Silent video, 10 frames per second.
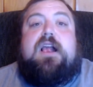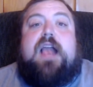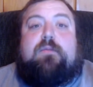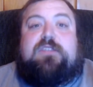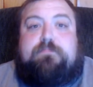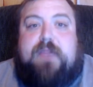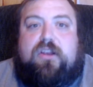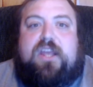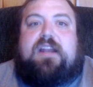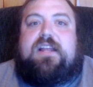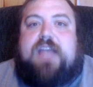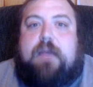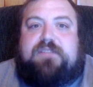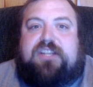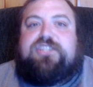It was merely an
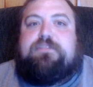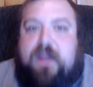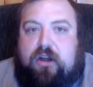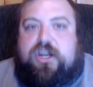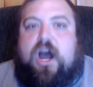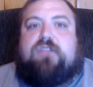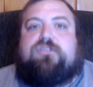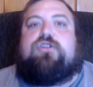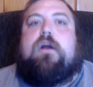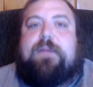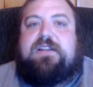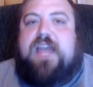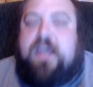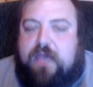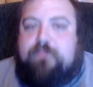attempt to smear Donald Trump and
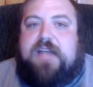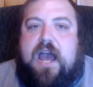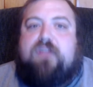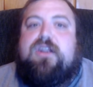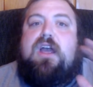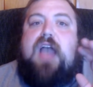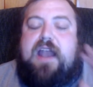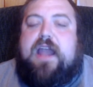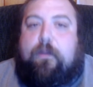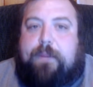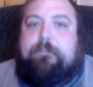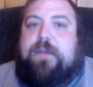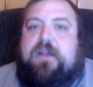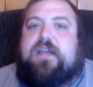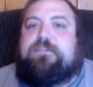take him down and help
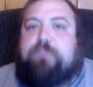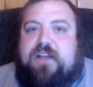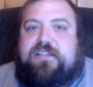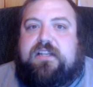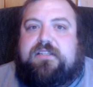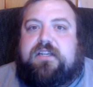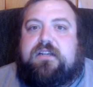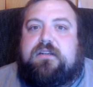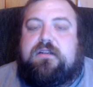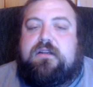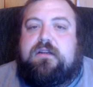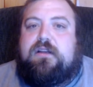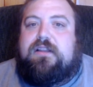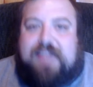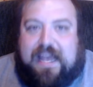impede his presidency.
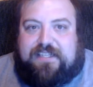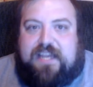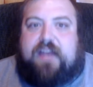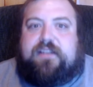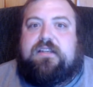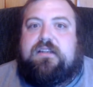That's it.